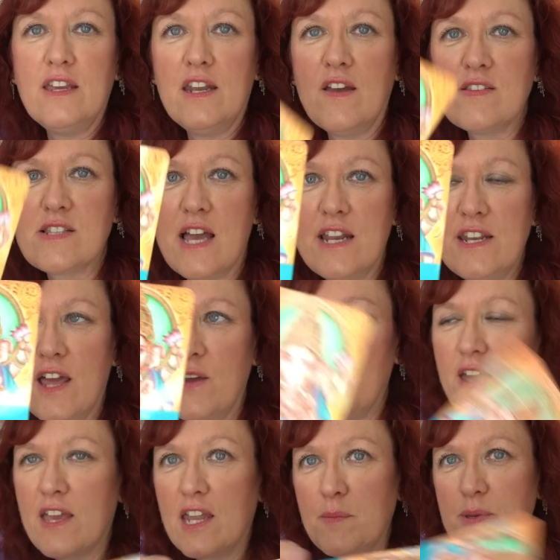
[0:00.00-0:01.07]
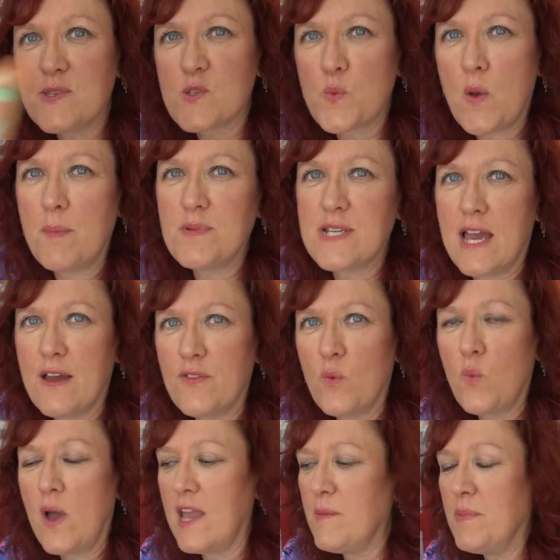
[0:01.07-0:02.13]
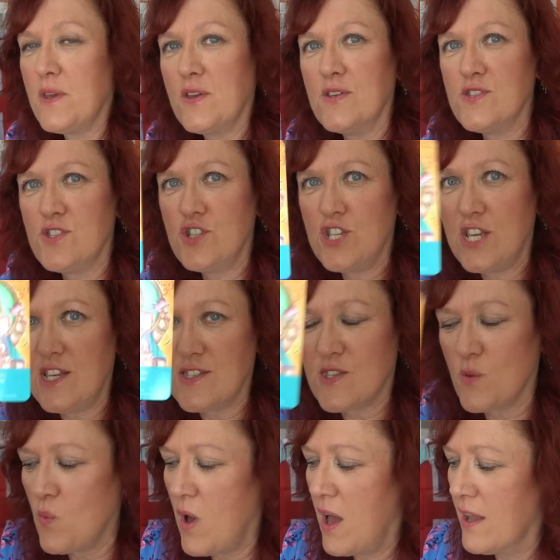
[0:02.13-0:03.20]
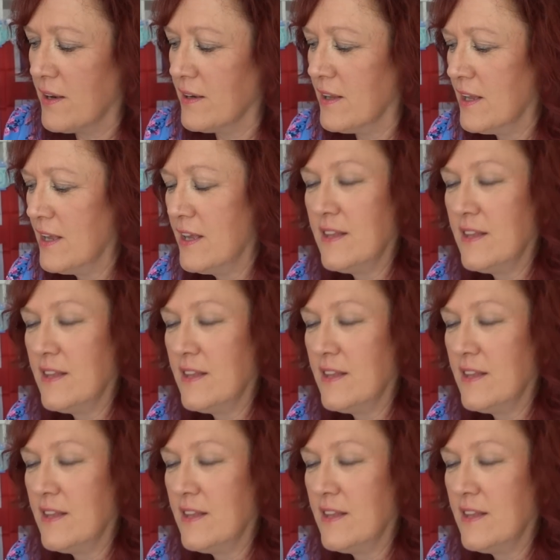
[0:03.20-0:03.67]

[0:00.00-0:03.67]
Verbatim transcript: You know, it's like, no, they're going to be swept out of the way because she's the one